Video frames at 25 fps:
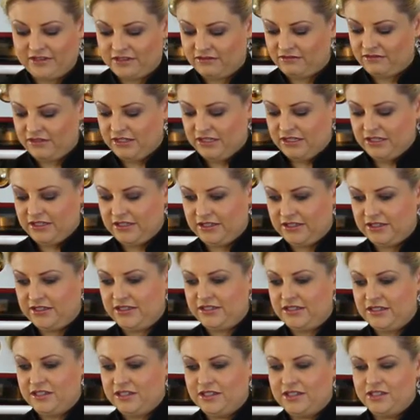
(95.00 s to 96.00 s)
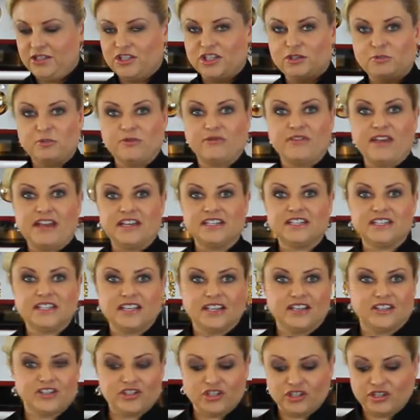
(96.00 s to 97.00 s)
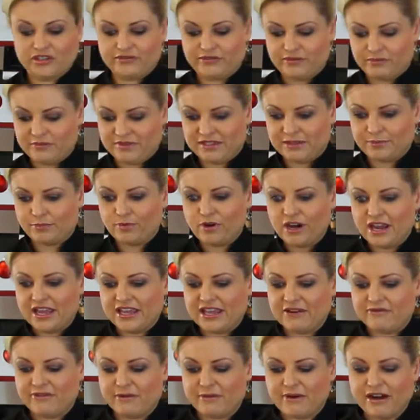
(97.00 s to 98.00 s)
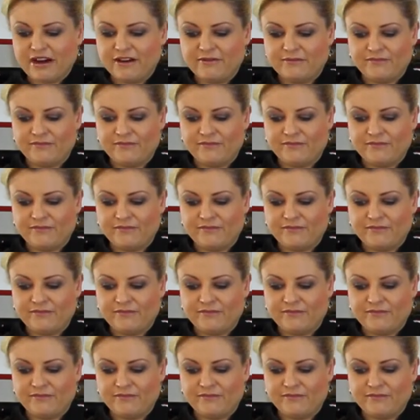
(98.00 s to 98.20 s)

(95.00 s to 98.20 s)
Great. Just prevent sugar from spraying everywhere.